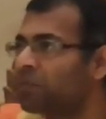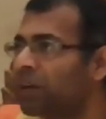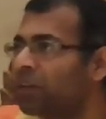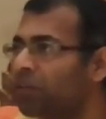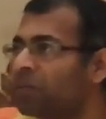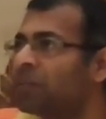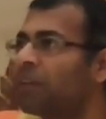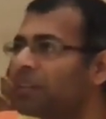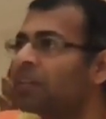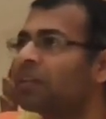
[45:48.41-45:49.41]
in spite of
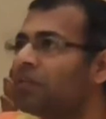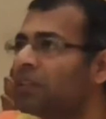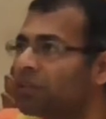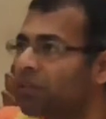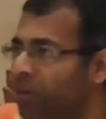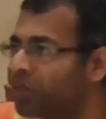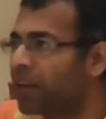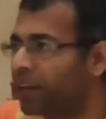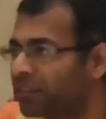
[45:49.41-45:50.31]
me messing up his all